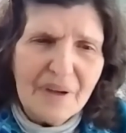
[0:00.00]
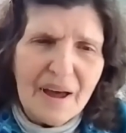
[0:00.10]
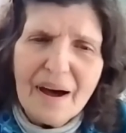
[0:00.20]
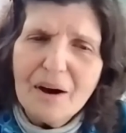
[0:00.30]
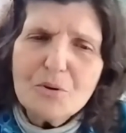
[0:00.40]

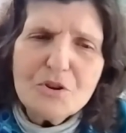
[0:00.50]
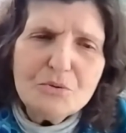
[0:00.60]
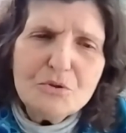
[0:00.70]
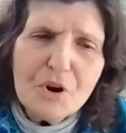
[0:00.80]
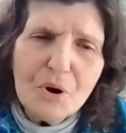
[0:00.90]
How do
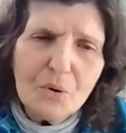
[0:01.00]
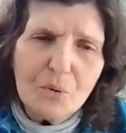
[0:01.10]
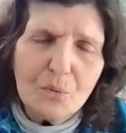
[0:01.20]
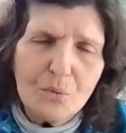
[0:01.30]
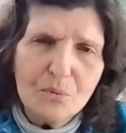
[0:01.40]
you
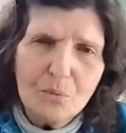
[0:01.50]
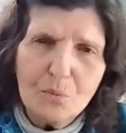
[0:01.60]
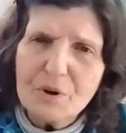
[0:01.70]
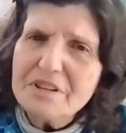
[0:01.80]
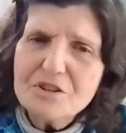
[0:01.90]
know
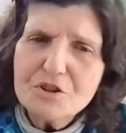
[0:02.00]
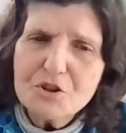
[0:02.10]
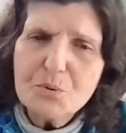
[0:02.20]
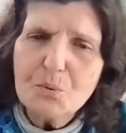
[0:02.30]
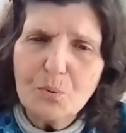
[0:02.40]
when to
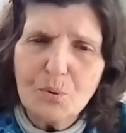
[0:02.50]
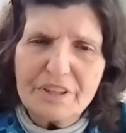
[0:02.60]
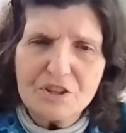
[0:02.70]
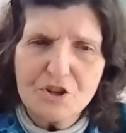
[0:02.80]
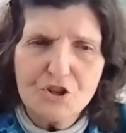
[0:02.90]
do
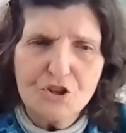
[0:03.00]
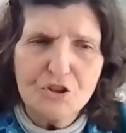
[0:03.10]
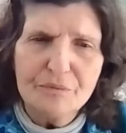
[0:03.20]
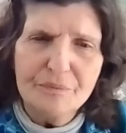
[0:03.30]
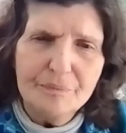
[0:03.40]
which?
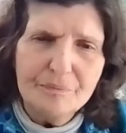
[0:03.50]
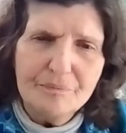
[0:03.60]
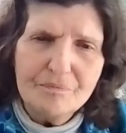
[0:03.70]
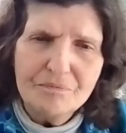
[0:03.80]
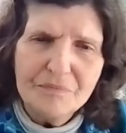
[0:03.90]

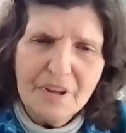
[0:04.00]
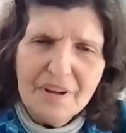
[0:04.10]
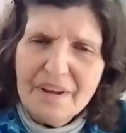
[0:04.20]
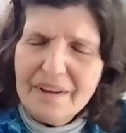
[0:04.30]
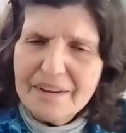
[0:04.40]

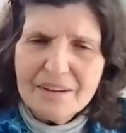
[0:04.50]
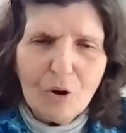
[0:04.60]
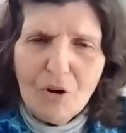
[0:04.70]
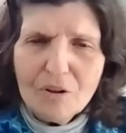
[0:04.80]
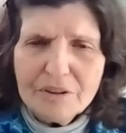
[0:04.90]
It
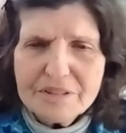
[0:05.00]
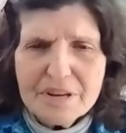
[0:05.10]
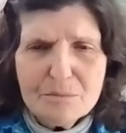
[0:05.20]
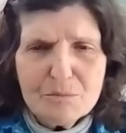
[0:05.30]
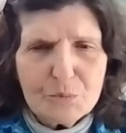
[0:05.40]
all
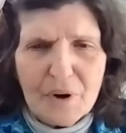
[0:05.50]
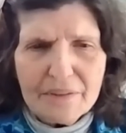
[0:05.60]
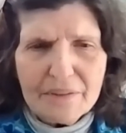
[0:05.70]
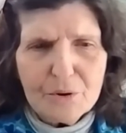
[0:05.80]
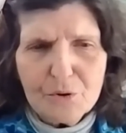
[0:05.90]
seems
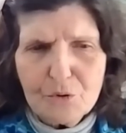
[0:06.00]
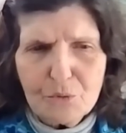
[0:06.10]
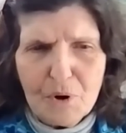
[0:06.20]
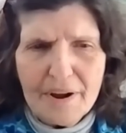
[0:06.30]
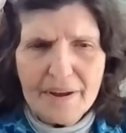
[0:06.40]
rather
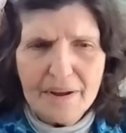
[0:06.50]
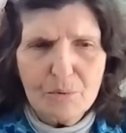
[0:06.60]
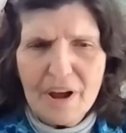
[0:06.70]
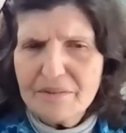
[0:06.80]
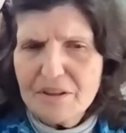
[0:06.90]
gray
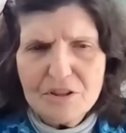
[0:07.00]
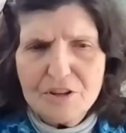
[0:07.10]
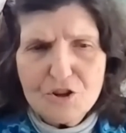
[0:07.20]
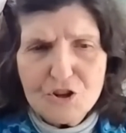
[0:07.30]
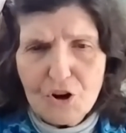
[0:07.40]
rather
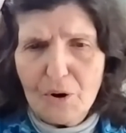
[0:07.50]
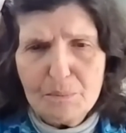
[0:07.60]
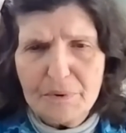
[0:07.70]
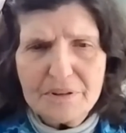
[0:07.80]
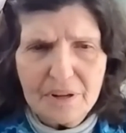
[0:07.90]
than sharp
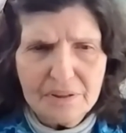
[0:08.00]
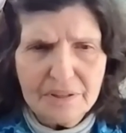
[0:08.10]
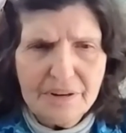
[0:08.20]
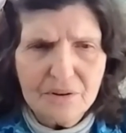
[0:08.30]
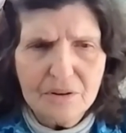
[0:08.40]
and
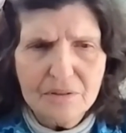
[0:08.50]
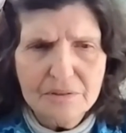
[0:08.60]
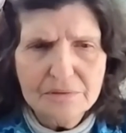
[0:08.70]
clear.